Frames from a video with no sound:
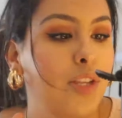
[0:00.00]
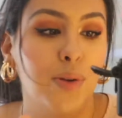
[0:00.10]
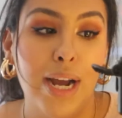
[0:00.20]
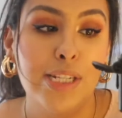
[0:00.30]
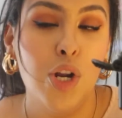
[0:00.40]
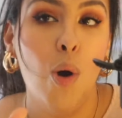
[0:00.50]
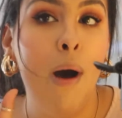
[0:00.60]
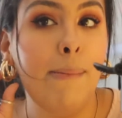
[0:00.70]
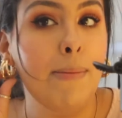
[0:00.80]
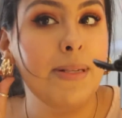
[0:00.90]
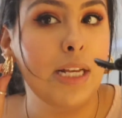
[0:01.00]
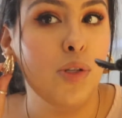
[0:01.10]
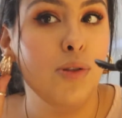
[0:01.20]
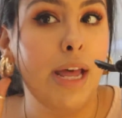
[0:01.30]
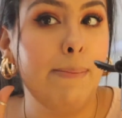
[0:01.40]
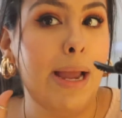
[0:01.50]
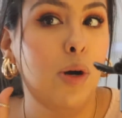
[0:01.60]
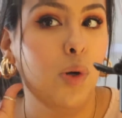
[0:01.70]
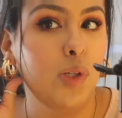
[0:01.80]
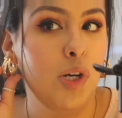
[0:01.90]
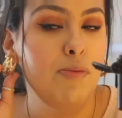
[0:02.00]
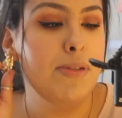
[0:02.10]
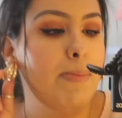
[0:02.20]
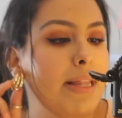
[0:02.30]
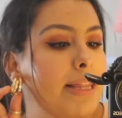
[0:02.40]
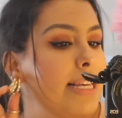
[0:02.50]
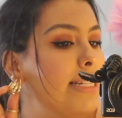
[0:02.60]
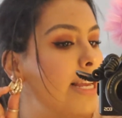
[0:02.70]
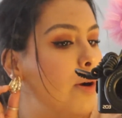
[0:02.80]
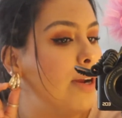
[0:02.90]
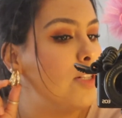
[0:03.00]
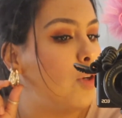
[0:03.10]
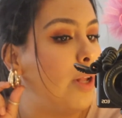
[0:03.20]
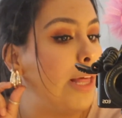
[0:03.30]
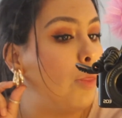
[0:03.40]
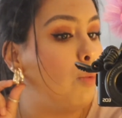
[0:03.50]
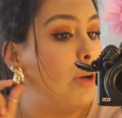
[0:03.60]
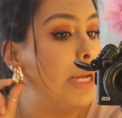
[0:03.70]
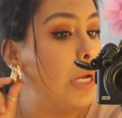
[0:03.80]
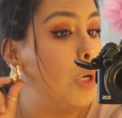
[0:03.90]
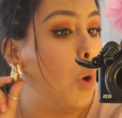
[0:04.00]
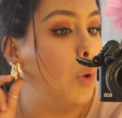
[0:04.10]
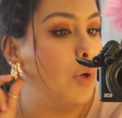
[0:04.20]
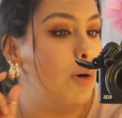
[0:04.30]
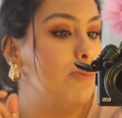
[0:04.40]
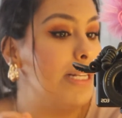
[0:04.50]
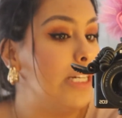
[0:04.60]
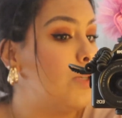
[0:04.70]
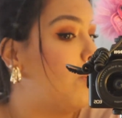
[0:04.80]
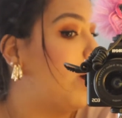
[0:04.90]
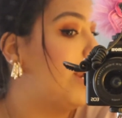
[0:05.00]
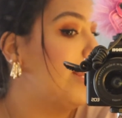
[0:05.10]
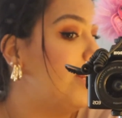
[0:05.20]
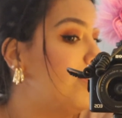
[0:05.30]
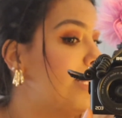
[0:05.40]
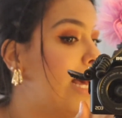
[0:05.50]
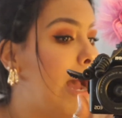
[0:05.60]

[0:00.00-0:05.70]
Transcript: You guys know I'm obsessed with like my gold hoops, but these earrings are like 3 gold hoops into one. Can you see that?